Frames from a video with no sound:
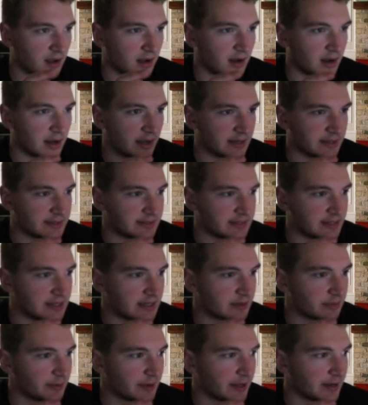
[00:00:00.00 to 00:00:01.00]
uh,
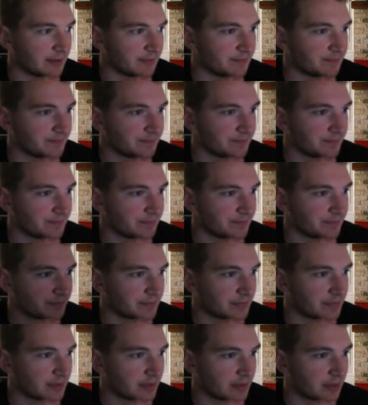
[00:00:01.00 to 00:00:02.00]
Diekman,
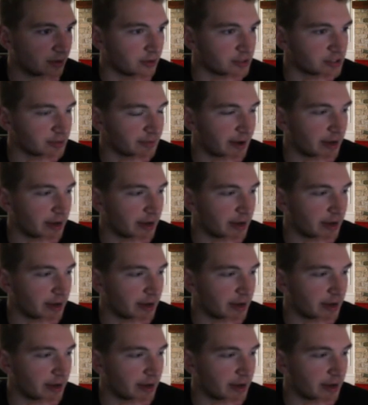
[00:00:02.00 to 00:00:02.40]
those